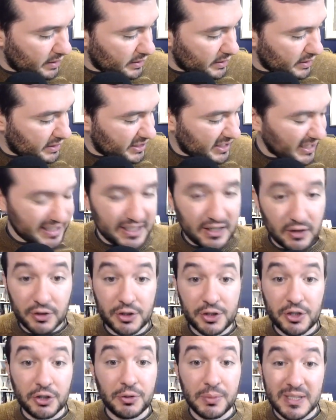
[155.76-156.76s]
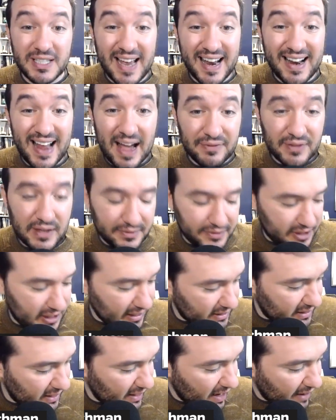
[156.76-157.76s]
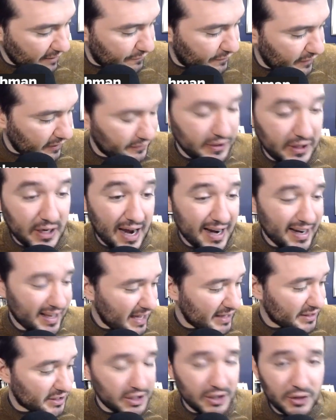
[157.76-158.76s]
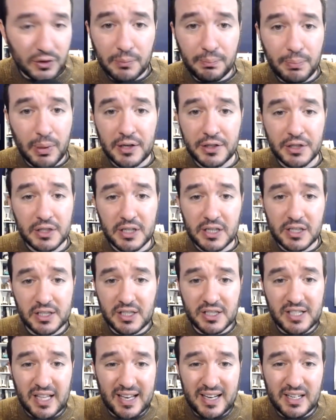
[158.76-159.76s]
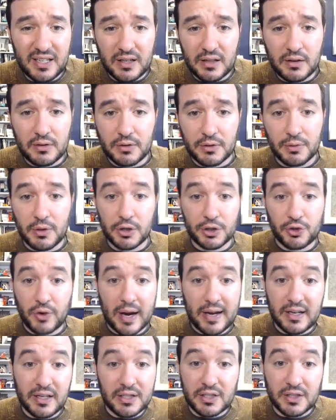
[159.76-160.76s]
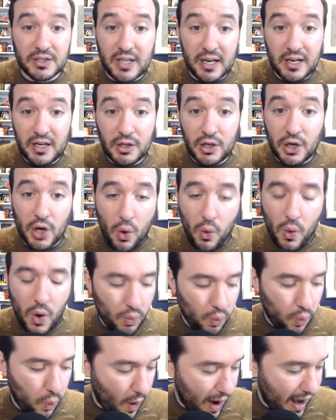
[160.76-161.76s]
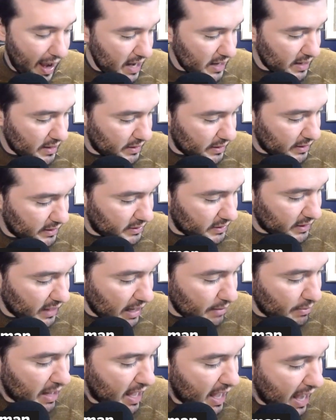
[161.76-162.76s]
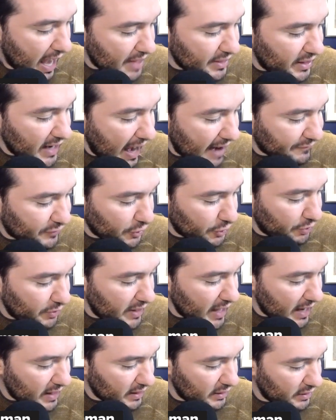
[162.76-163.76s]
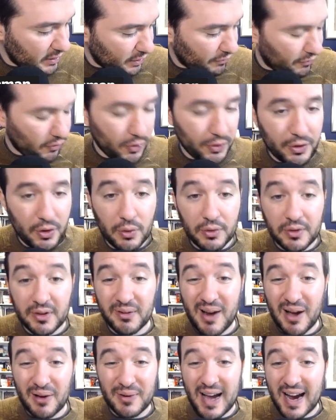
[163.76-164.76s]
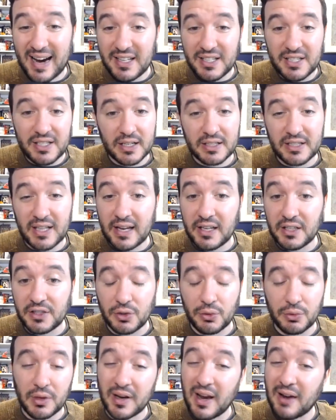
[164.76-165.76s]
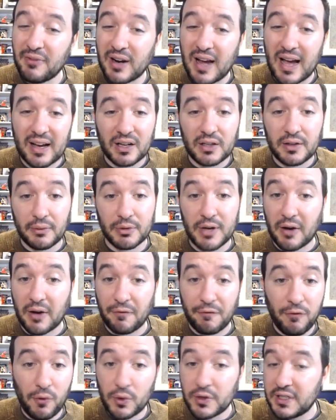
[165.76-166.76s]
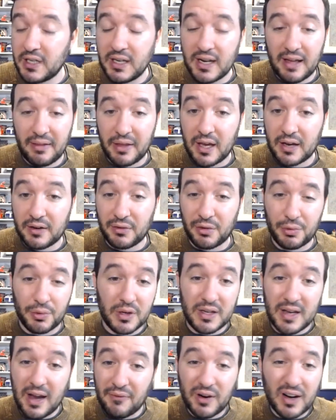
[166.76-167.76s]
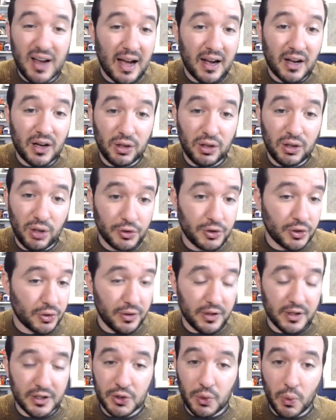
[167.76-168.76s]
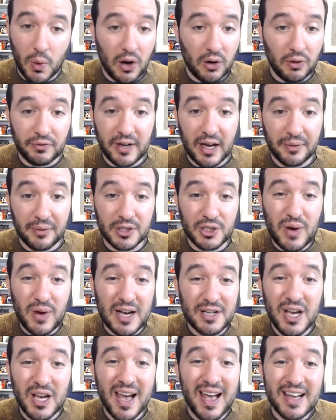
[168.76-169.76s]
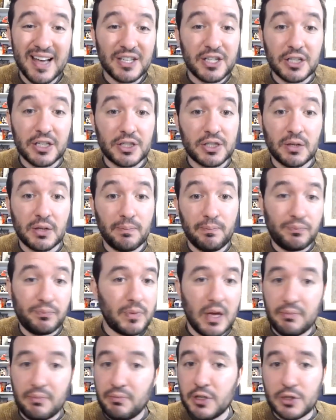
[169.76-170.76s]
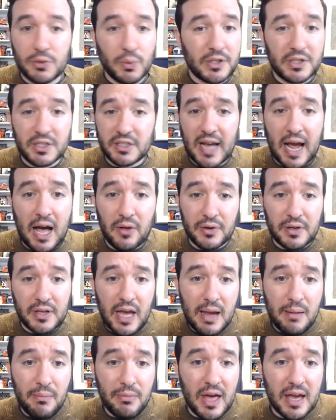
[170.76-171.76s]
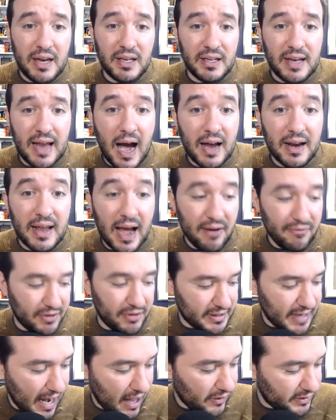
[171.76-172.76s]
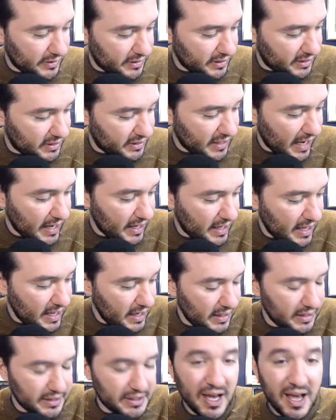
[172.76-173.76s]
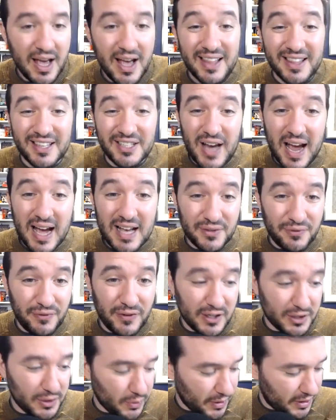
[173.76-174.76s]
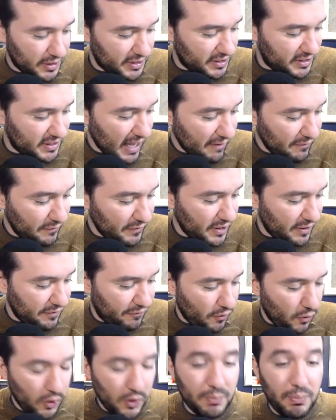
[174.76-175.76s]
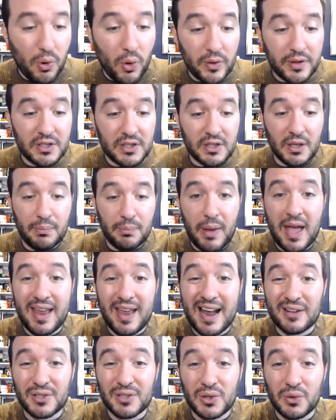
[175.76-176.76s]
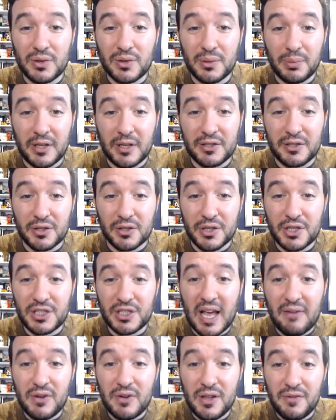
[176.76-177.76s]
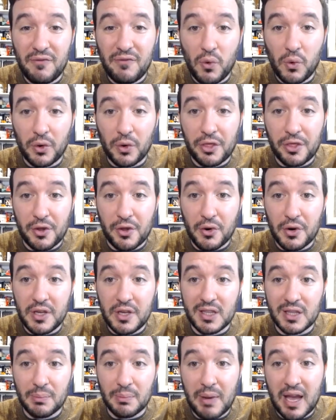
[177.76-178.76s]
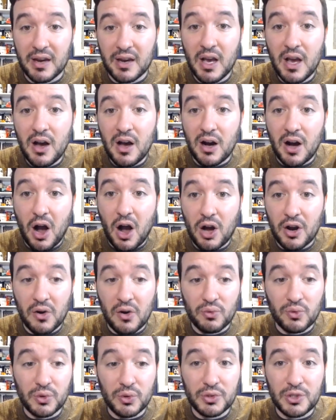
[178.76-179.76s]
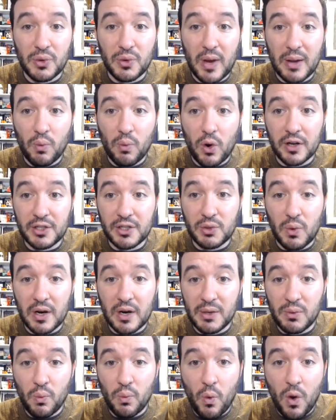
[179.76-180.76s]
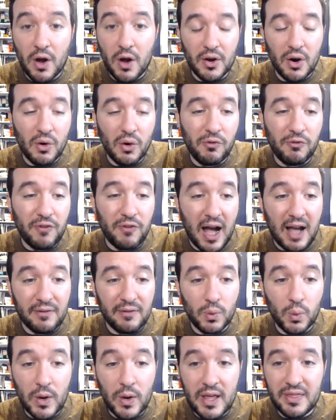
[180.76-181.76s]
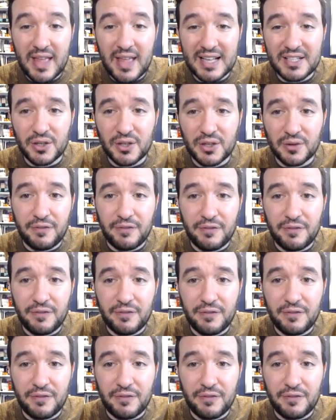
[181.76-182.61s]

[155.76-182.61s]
60 or excuse me 10 and a half times 69 59 again still in punching distance they didn't or striking distance they didn't go away in this game and then after three heading into the fourth quarter they're down 96 82 they never got they were down 14 at the end of three never got closer than 12 down the stretch just this was a talent game. They did not have the talent to stay in it. The Jazz finished with 74 points in the paint, outscored the Blazers 74 30 in the paint on route to a 120 105 win. That's your fastest